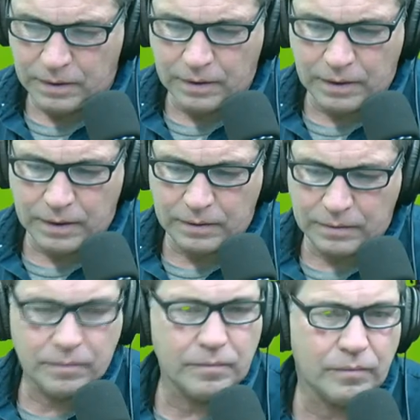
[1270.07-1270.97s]
Uh,
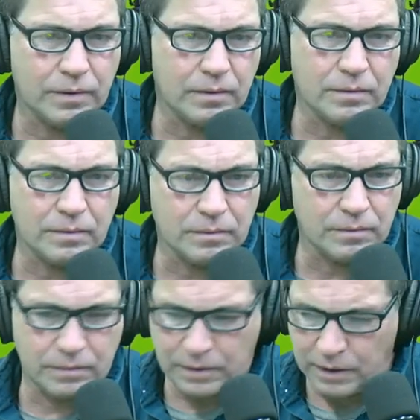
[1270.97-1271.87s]

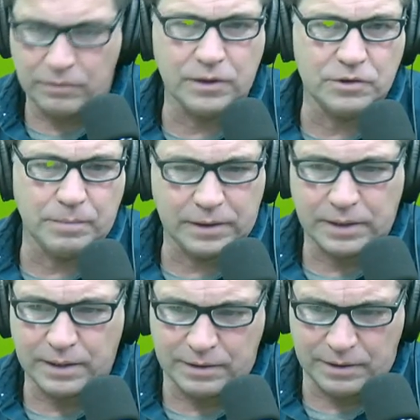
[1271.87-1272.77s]
Keith, did you make
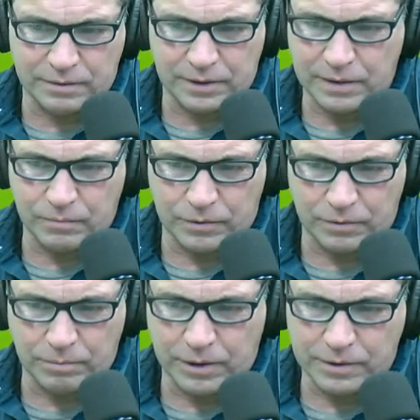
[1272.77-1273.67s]
that deal yet with
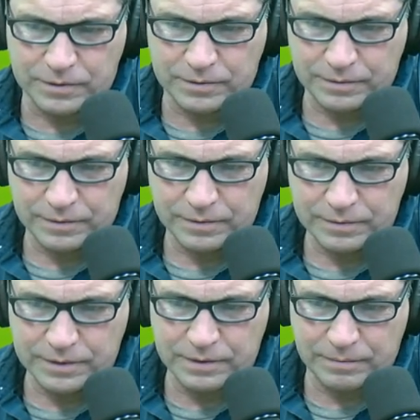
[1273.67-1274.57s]
your boss?
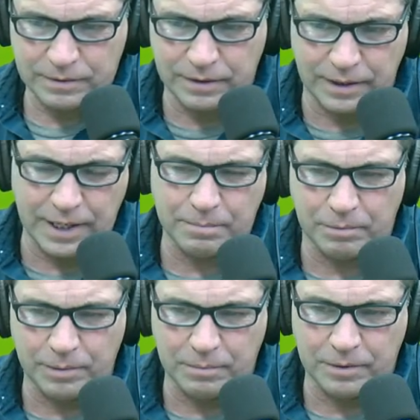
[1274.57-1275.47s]
Is that going to
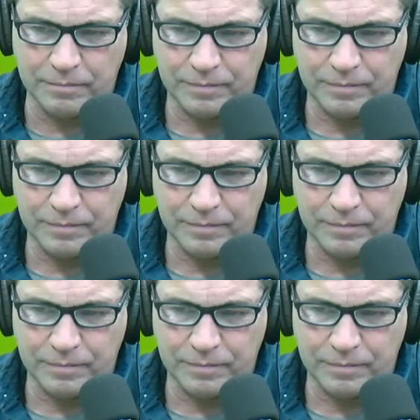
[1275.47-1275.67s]
happen maybe?